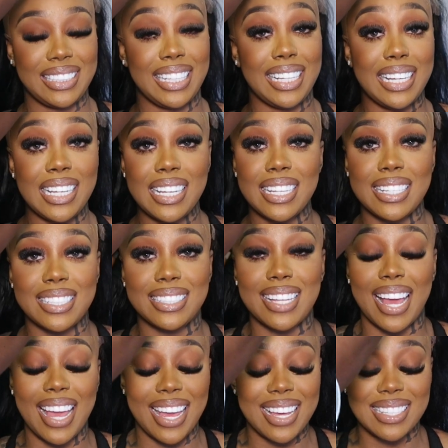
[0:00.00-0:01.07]
She is.
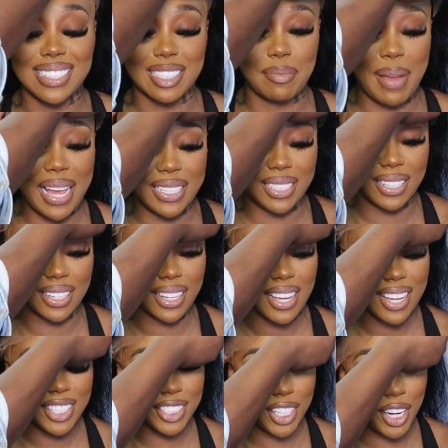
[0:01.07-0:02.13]
The hands is magic.
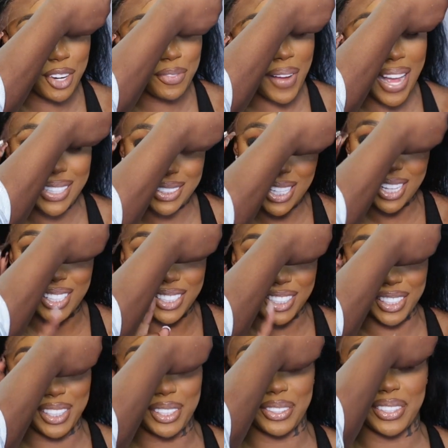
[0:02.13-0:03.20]
Certified touch,
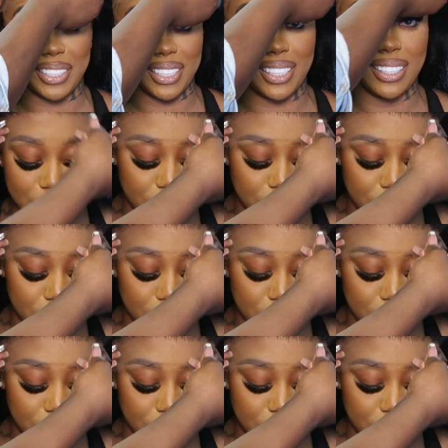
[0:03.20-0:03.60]
literally.